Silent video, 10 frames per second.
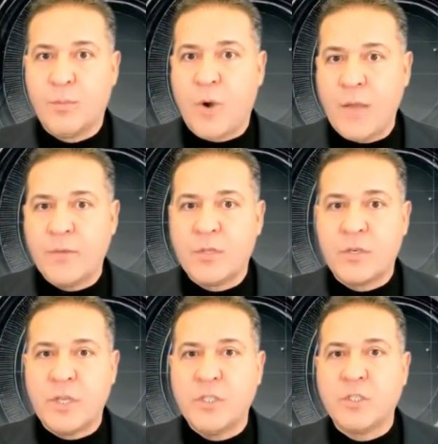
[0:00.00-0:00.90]
private
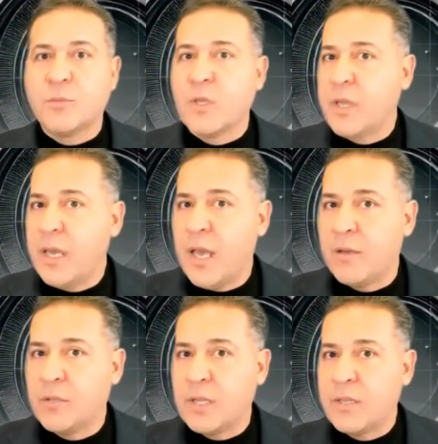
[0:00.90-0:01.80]
relationship that they
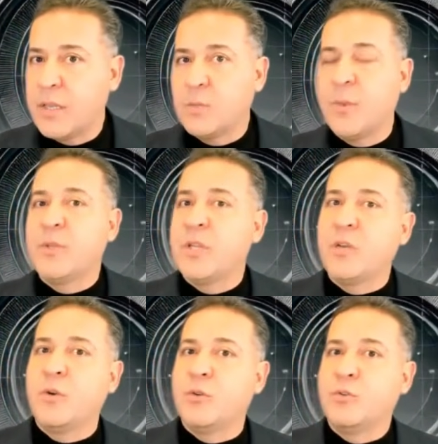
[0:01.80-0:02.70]
have that things maybe
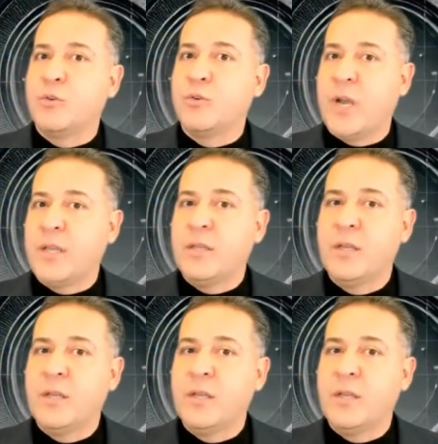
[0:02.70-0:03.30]
didn't go through right.